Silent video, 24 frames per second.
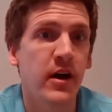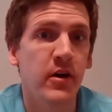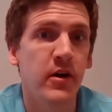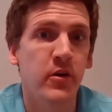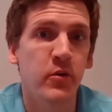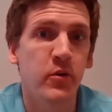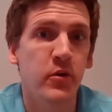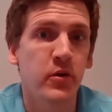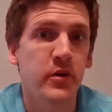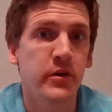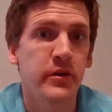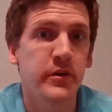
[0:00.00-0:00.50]
I
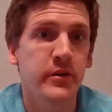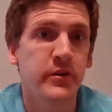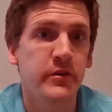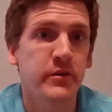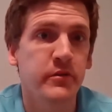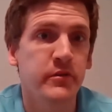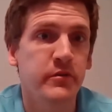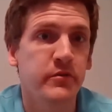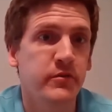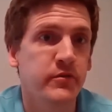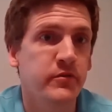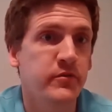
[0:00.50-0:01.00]
would
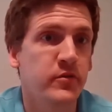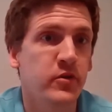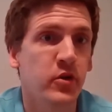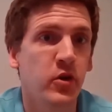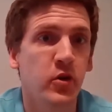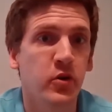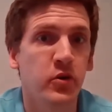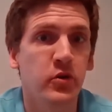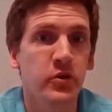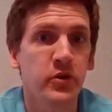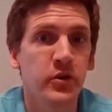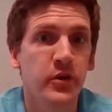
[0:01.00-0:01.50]
have
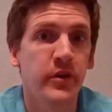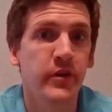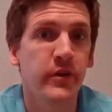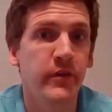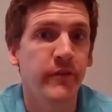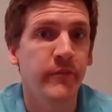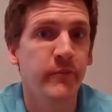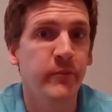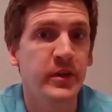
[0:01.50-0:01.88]
totally